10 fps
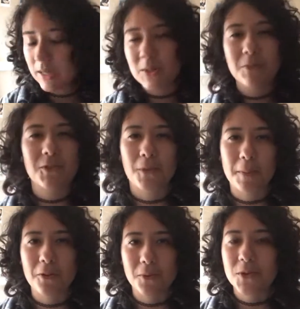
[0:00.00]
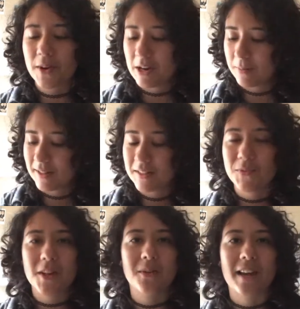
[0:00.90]
So I'm just flipping through this right now because this
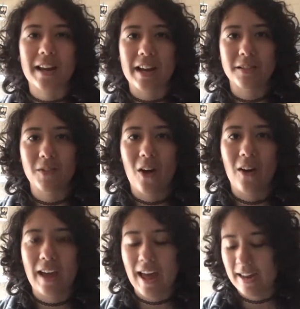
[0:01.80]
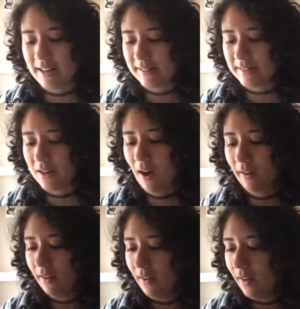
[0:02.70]
video is getting kind of long and it's not
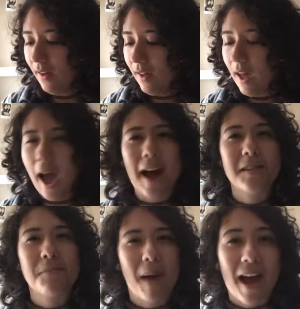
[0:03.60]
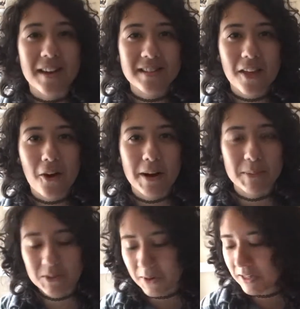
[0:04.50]
as bad as I thought it
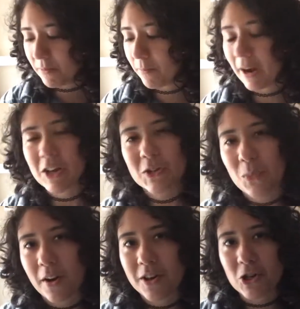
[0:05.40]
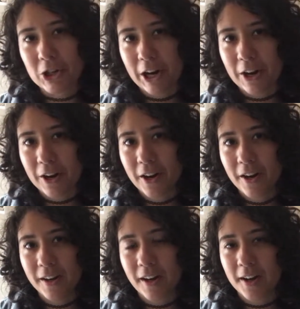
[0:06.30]
was going to be, but I just wanted to share
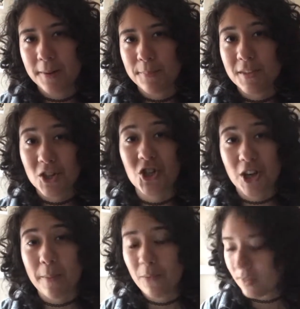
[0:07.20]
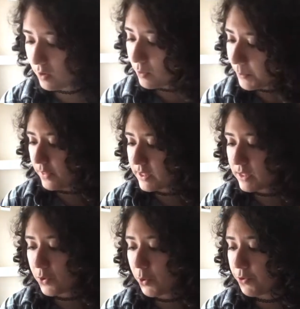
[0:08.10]
this gem with you. This
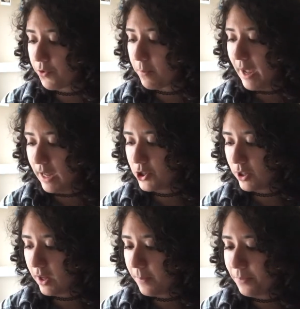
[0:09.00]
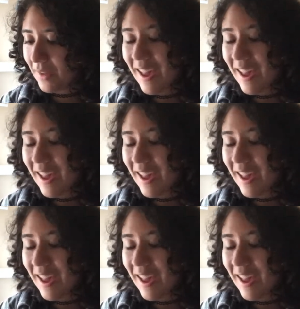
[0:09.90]
is a quote from Angela.